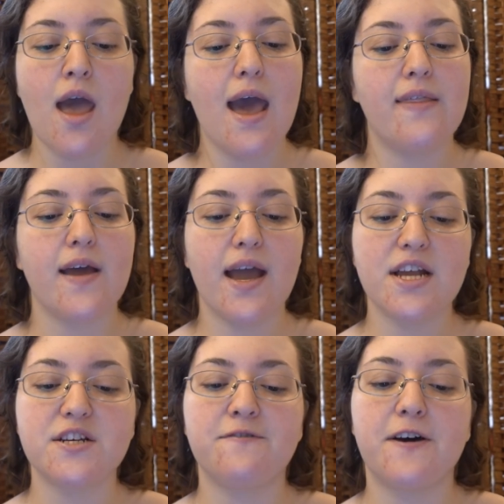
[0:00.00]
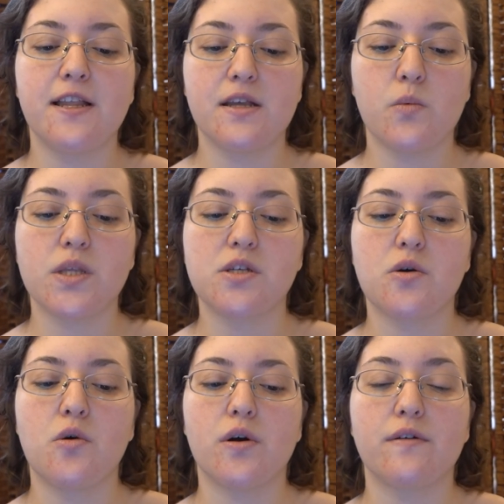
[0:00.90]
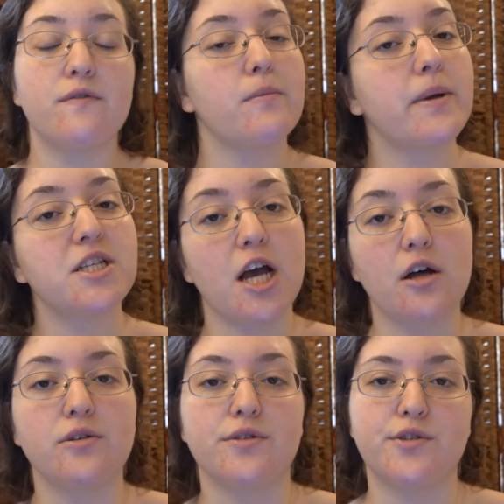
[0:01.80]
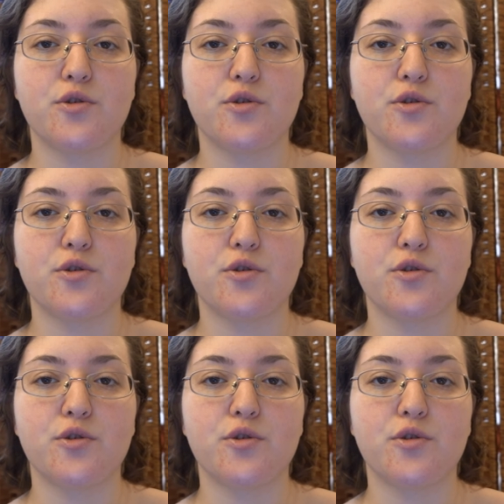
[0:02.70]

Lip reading: And the age I finally went to court from my childhood